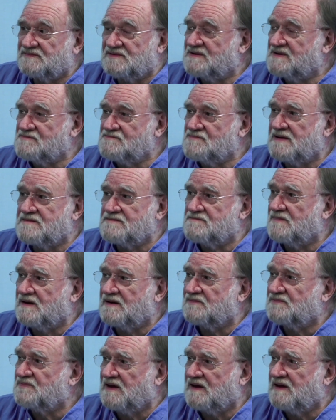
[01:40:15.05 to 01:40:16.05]
in my
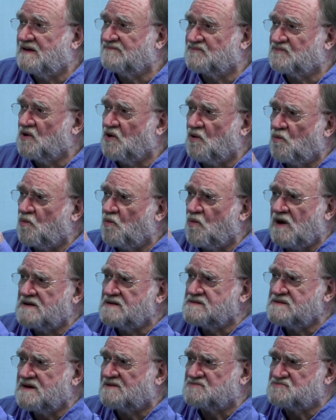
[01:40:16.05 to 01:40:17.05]
mouth I haven't got
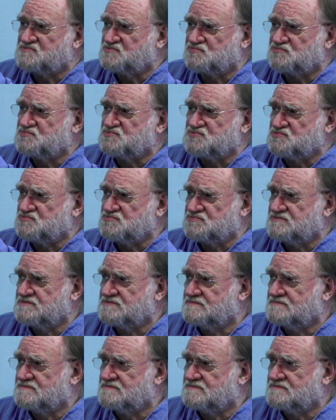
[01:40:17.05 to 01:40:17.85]
one natural tooth.